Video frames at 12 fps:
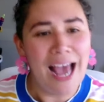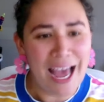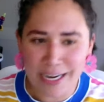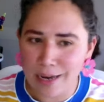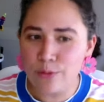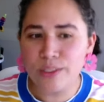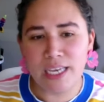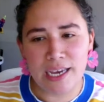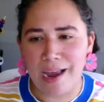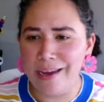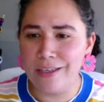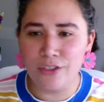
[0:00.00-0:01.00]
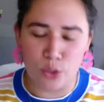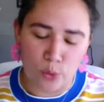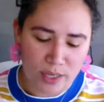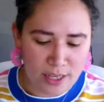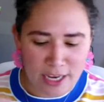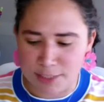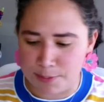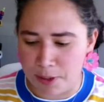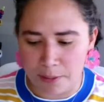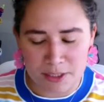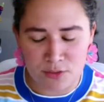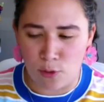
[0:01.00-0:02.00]
And I was like kind of doing the
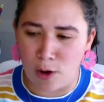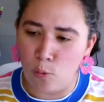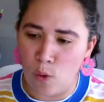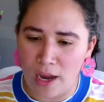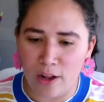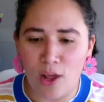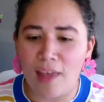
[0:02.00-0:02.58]
experiments for a while.